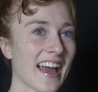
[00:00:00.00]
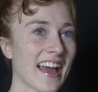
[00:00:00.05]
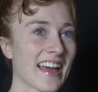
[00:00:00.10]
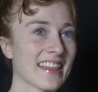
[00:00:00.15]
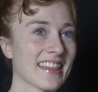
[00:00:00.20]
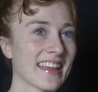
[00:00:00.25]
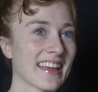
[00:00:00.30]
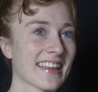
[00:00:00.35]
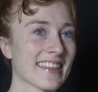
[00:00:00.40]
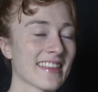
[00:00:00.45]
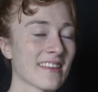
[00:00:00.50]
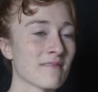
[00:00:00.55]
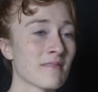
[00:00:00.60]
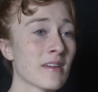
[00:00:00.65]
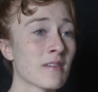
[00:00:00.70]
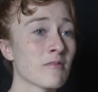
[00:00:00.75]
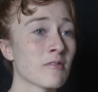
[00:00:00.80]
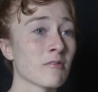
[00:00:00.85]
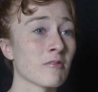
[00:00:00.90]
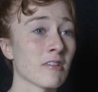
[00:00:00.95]
I think that
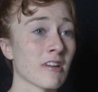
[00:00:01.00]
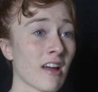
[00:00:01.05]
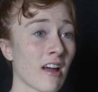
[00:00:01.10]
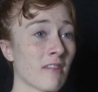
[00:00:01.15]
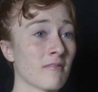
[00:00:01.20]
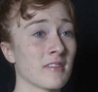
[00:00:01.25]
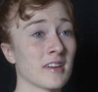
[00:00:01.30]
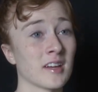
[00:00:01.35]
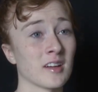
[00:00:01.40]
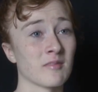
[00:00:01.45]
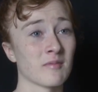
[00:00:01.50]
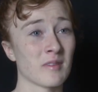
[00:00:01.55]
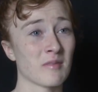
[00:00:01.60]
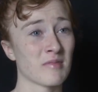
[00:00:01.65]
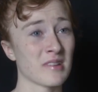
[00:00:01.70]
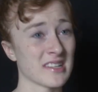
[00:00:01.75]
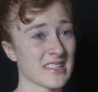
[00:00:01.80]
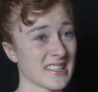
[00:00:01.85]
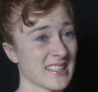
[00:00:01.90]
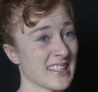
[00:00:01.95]
people will come here and be
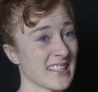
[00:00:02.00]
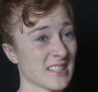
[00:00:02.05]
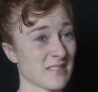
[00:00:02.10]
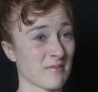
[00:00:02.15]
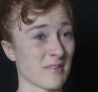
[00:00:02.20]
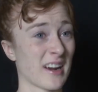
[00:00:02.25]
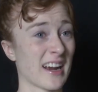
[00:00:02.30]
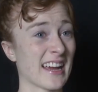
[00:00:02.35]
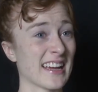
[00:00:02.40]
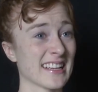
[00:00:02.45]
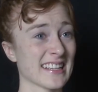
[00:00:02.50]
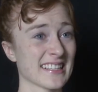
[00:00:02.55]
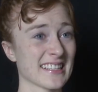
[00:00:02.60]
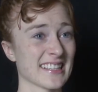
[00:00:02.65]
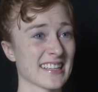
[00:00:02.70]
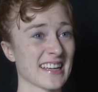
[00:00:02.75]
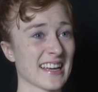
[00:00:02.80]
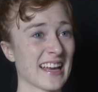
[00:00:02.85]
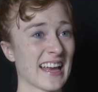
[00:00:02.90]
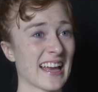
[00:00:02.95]
pleasantly surprised
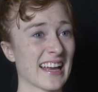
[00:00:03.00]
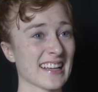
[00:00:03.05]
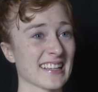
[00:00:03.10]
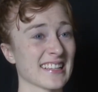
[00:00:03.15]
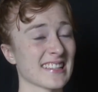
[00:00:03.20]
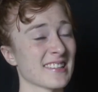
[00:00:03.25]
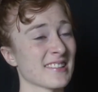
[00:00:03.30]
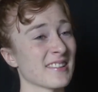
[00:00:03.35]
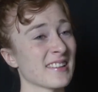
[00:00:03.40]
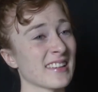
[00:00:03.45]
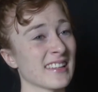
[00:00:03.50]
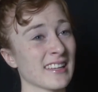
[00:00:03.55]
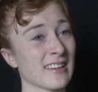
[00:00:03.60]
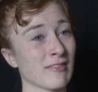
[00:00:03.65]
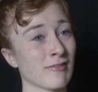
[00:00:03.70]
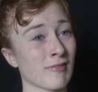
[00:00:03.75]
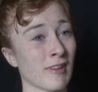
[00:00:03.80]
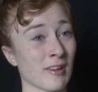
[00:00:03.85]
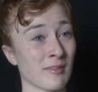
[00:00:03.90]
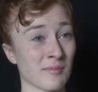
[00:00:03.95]
because it's a really
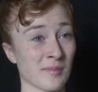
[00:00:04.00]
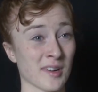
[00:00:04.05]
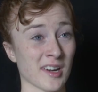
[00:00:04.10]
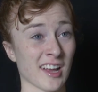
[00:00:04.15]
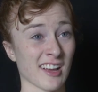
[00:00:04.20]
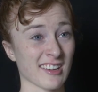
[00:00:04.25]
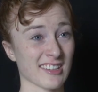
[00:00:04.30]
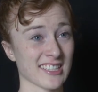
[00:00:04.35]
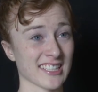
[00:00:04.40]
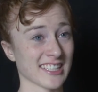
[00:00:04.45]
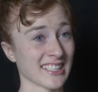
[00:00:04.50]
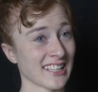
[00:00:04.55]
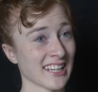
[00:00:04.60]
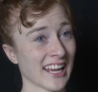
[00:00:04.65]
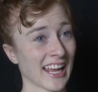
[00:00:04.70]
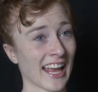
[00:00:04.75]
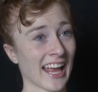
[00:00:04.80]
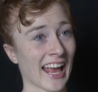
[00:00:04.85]
fun production